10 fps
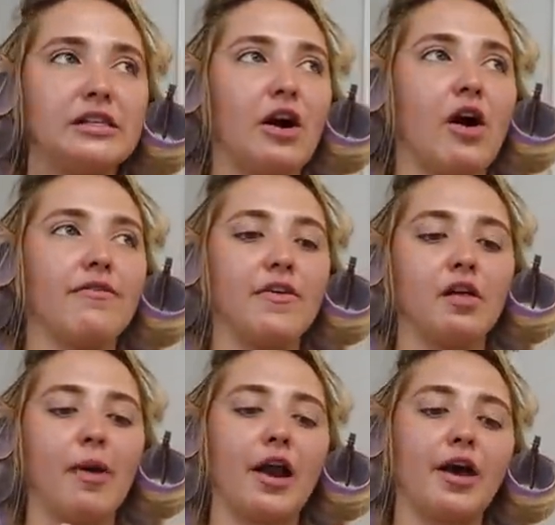and see how I
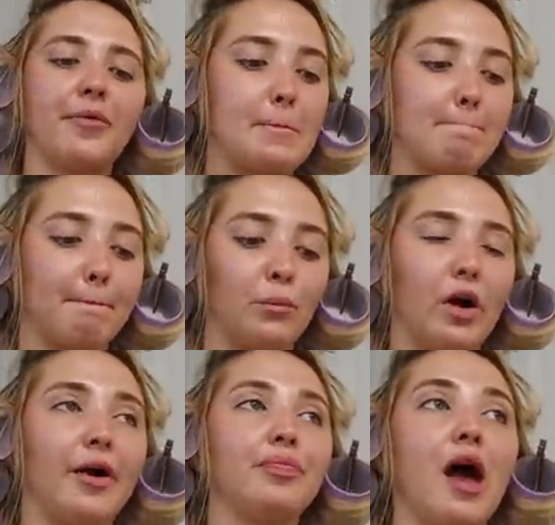feel about it.
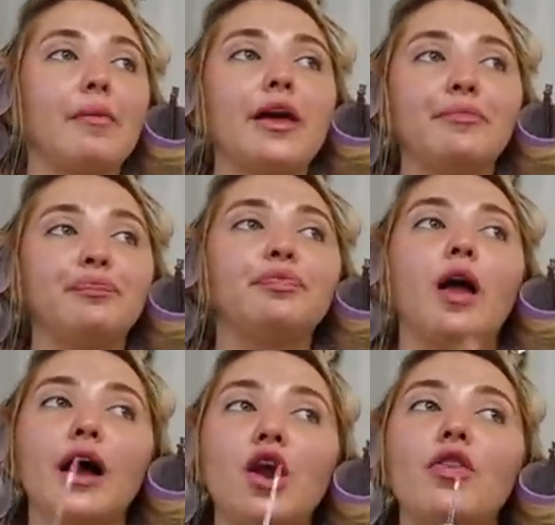Well, I mean,
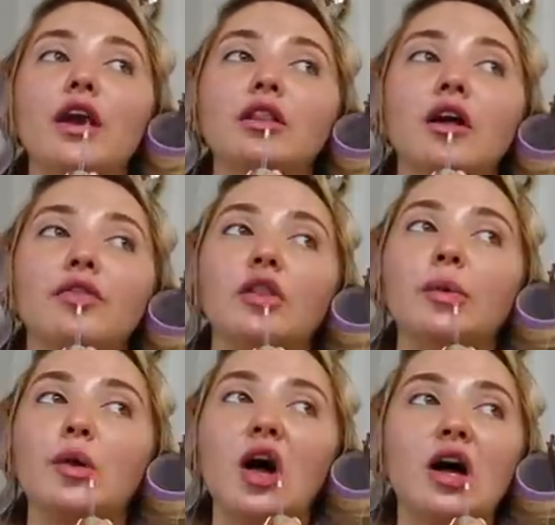I know that I love the
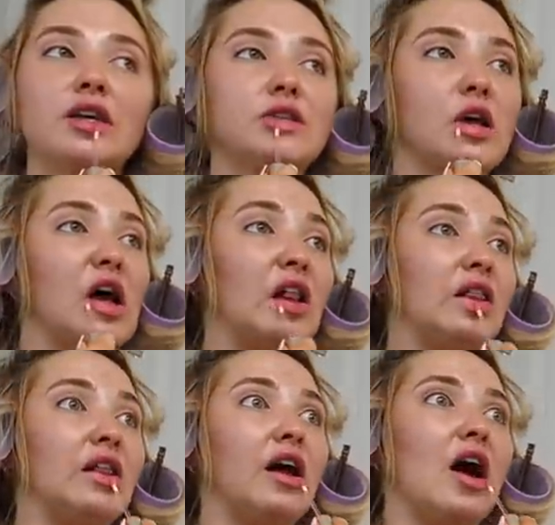lip gloss. I
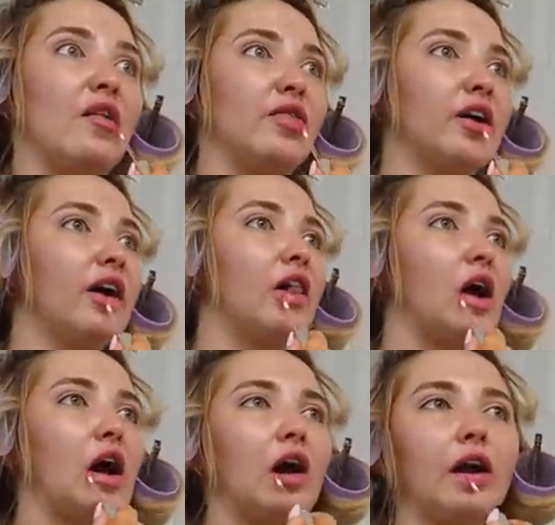love the
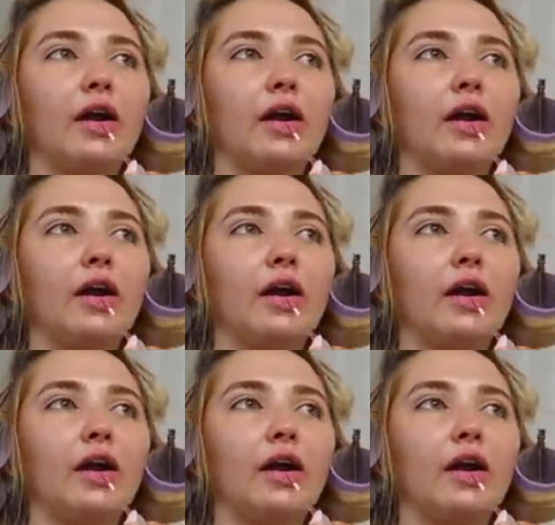color.